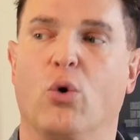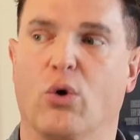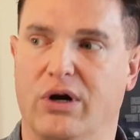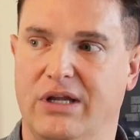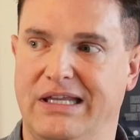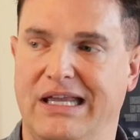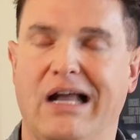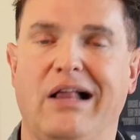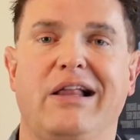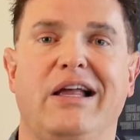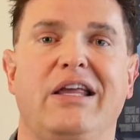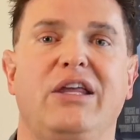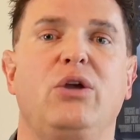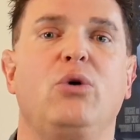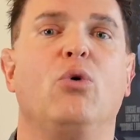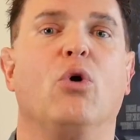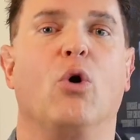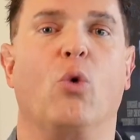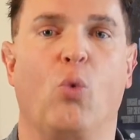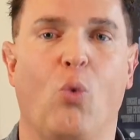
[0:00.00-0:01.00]
or yell at
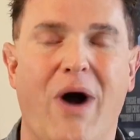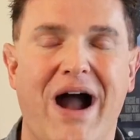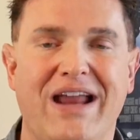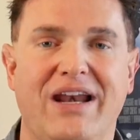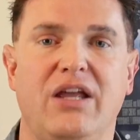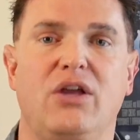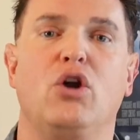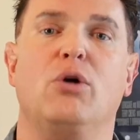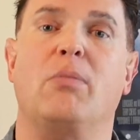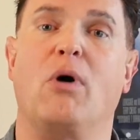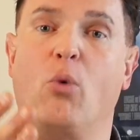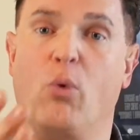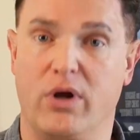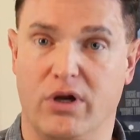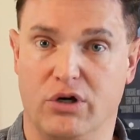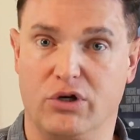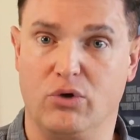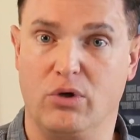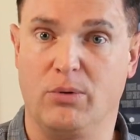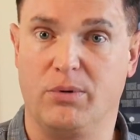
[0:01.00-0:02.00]
you or whine at you about what
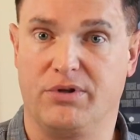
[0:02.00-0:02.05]
you're doing